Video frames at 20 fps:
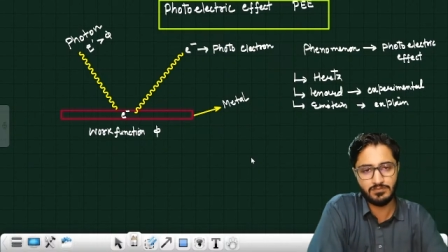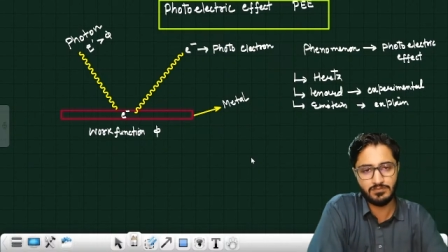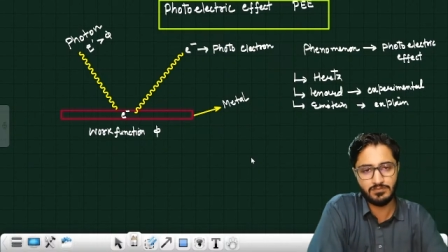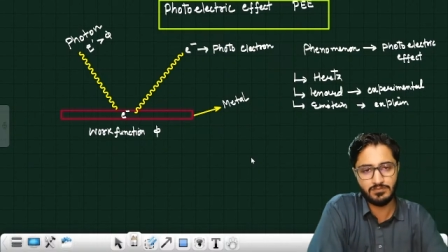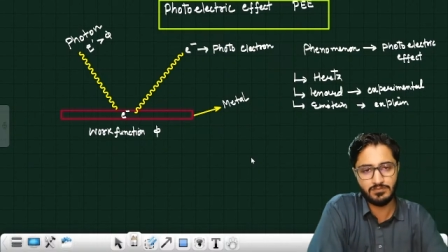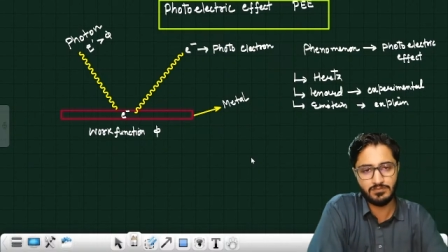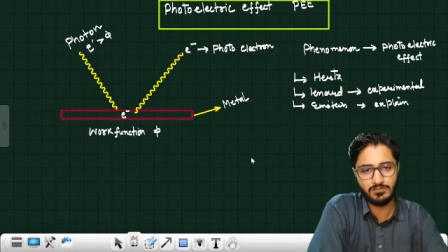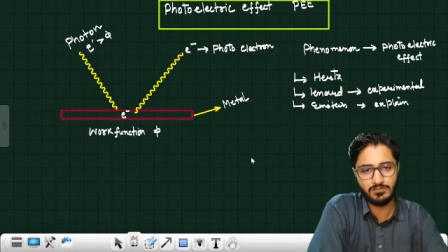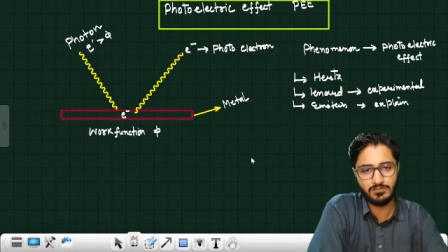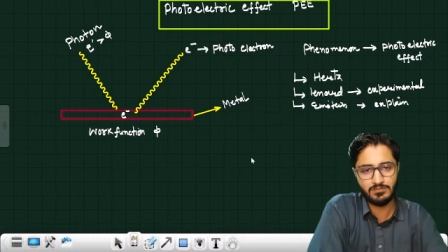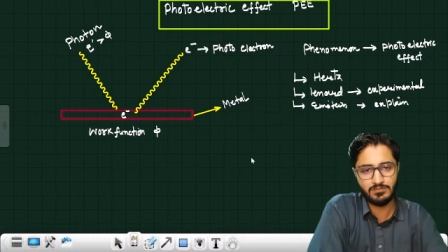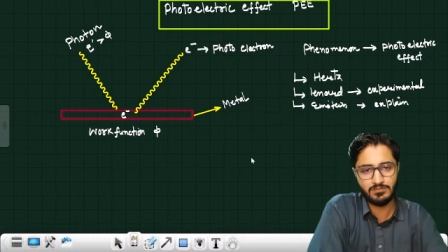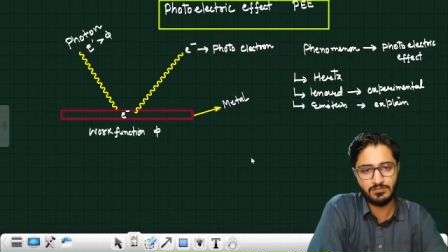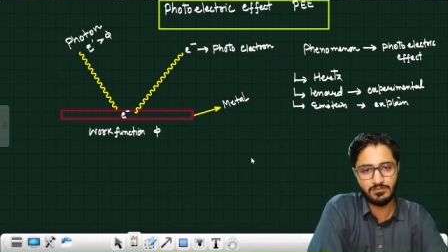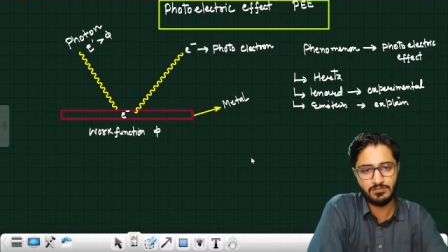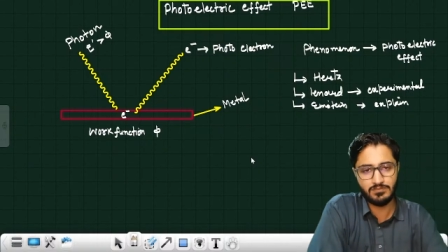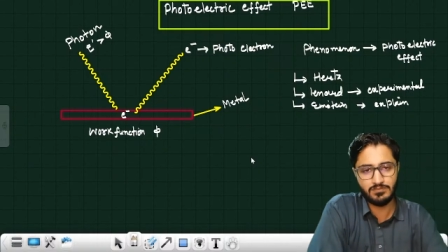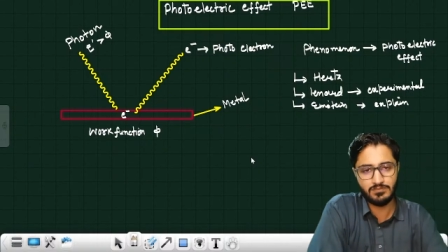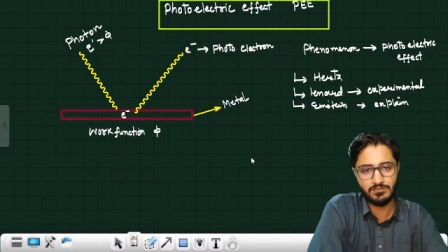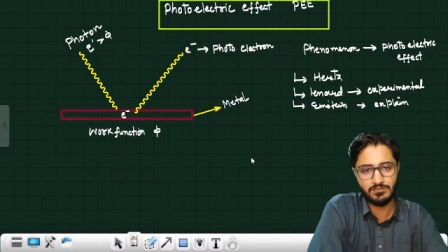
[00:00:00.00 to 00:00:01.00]
Okay.
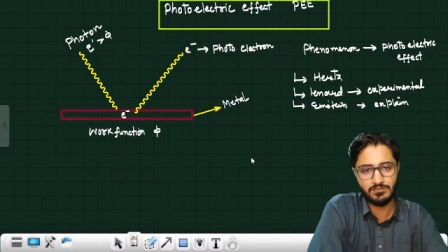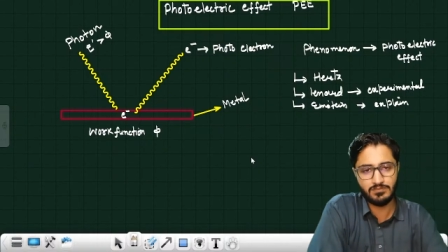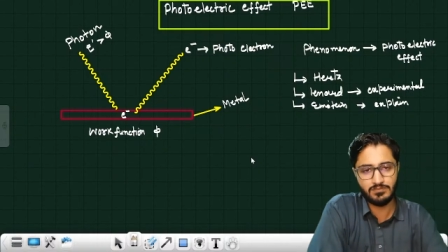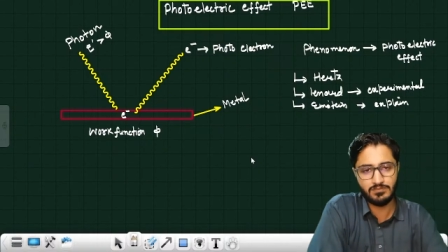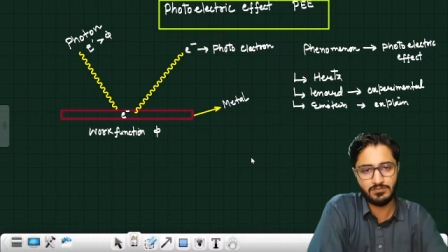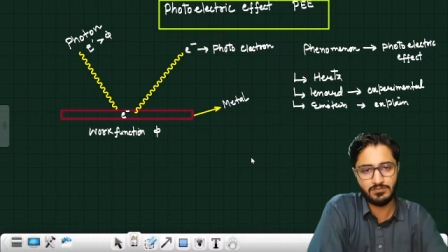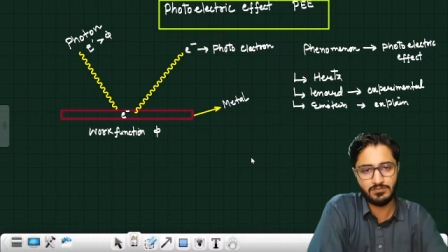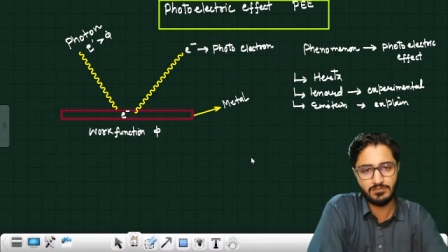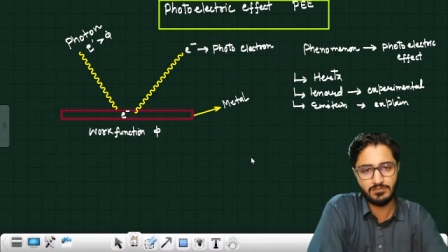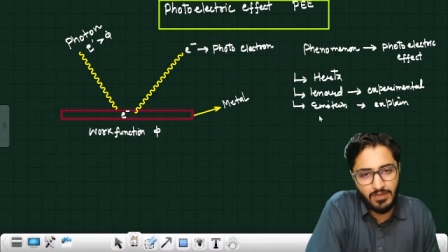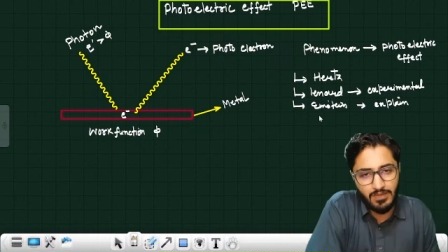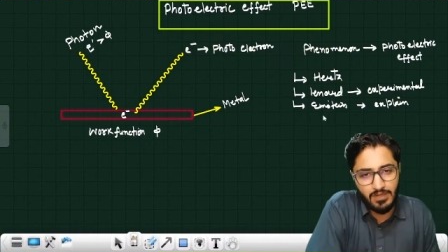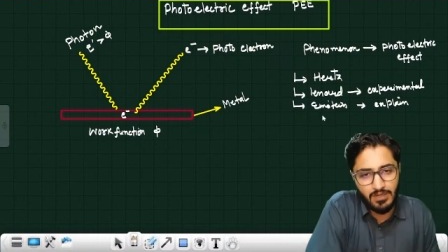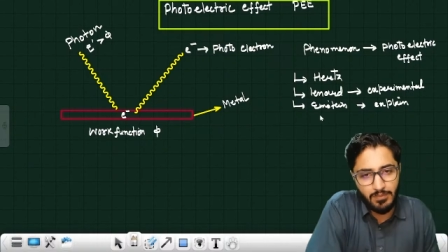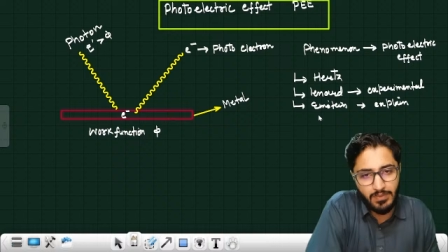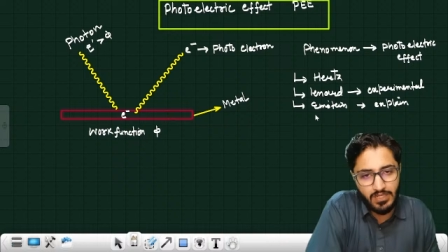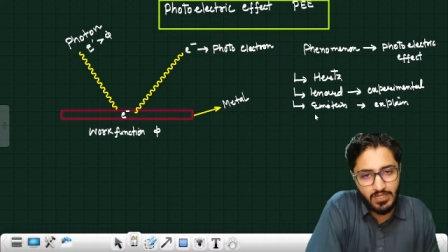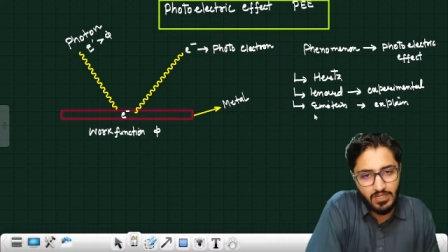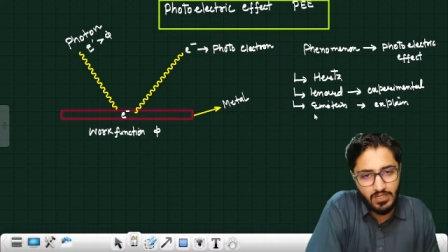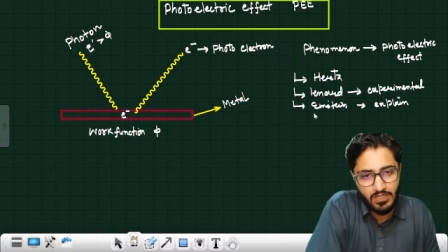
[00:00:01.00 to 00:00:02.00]
Due to this
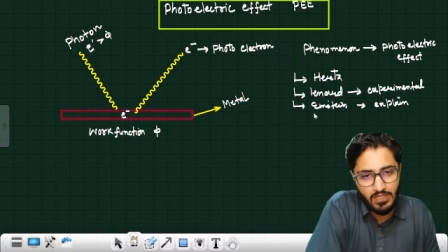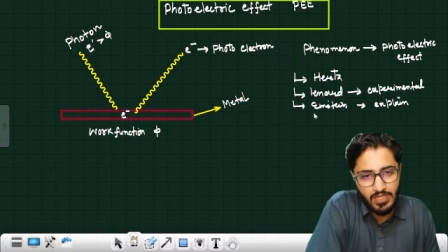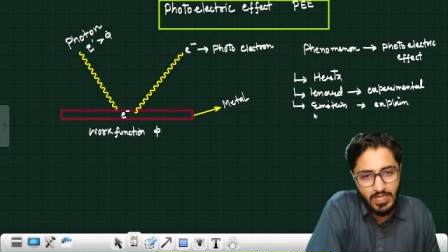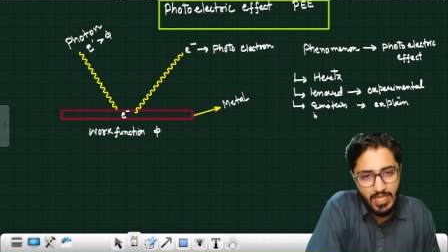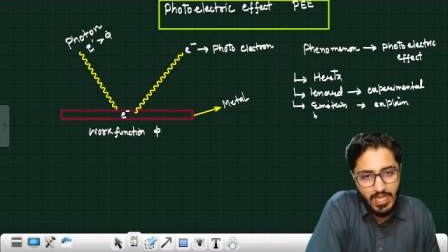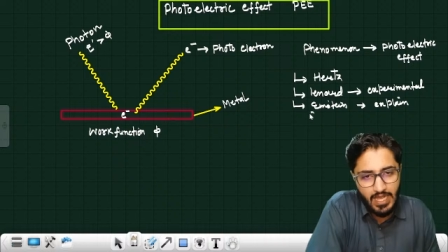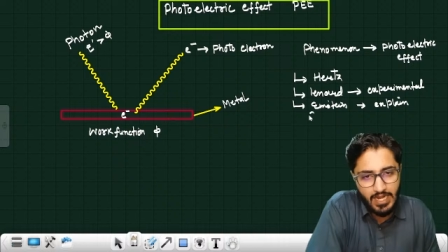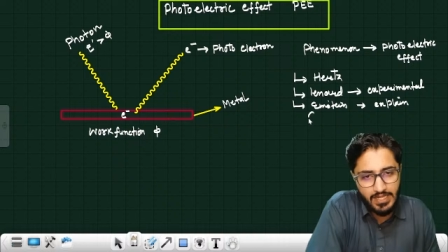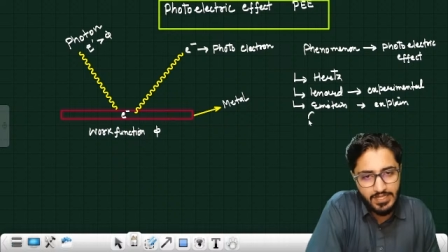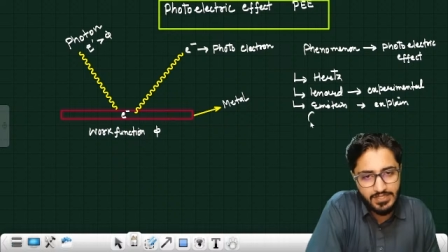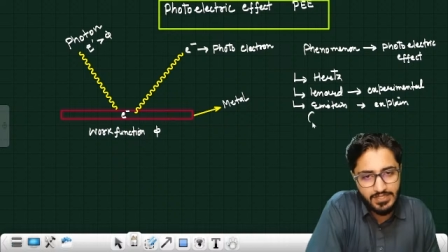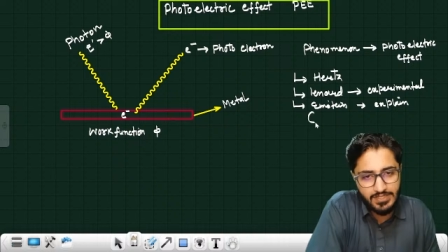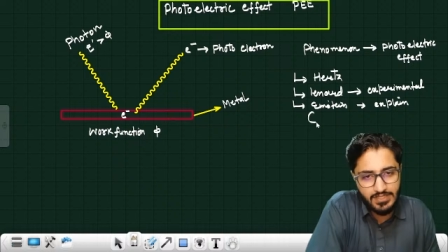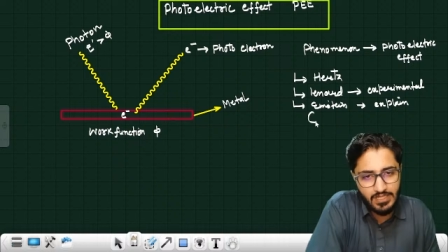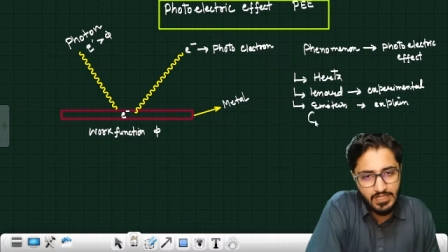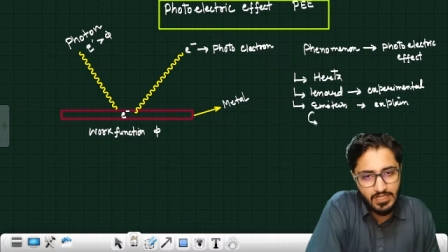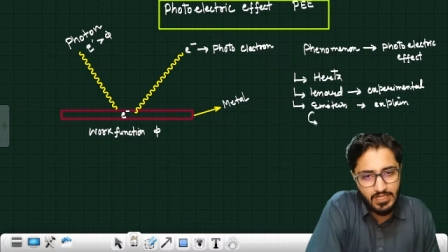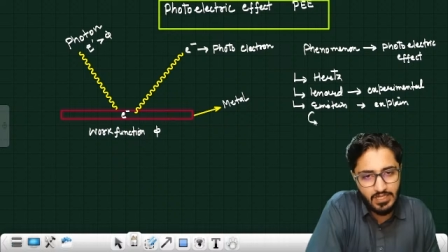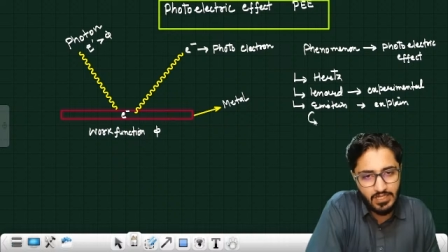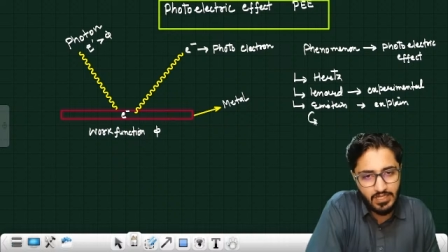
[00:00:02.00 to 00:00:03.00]
experiment,
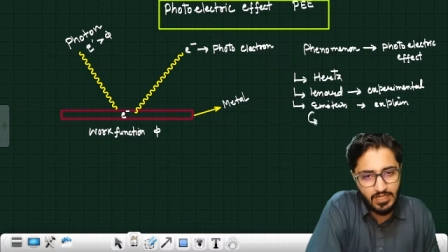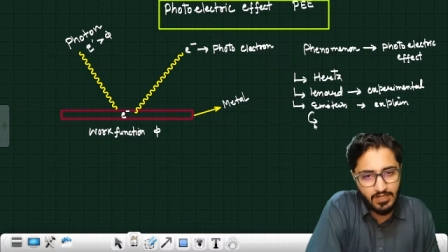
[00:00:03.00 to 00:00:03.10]
Einstein